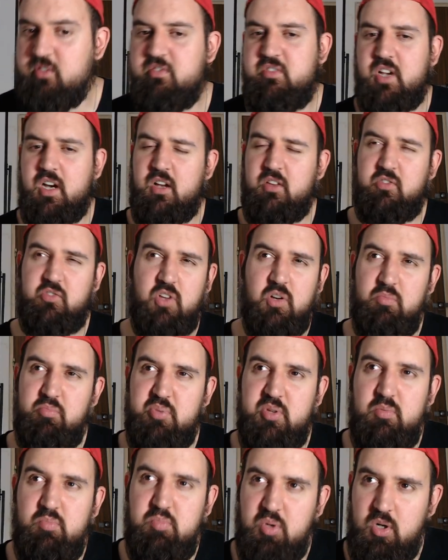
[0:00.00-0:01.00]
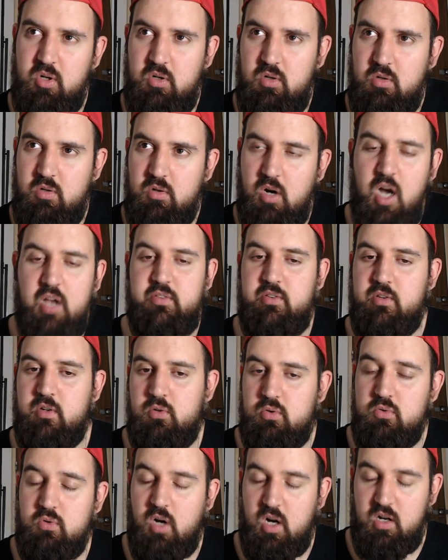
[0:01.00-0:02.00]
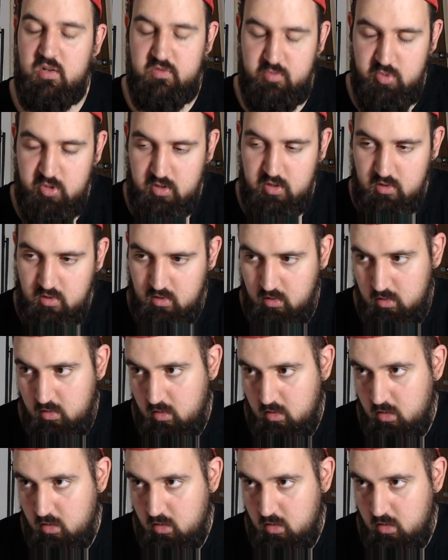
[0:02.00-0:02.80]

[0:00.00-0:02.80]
if there are some people either who have been uh,